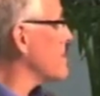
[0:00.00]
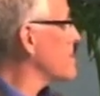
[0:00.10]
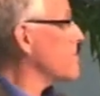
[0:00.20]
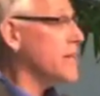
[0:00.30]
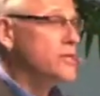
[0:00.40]

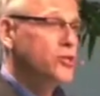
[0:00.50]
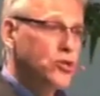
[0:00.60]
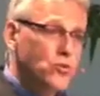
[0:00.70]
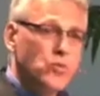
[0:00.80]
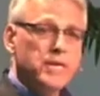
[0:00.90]
and then
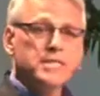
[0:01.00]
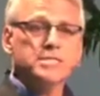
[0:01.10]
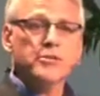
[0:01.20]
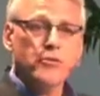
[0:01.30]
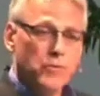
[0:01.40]
2 weeks,
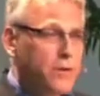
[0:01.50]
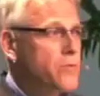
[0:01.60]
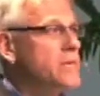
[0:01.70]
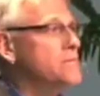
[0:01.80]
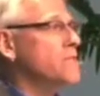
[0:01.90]
and 3
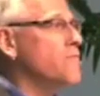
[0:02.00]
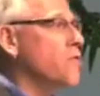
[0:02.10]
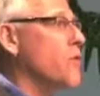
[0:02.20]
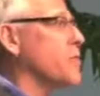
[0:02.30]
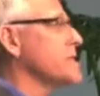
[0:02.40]
weeks, and
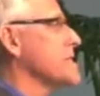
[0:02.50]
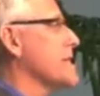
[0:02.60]
4 weeks. He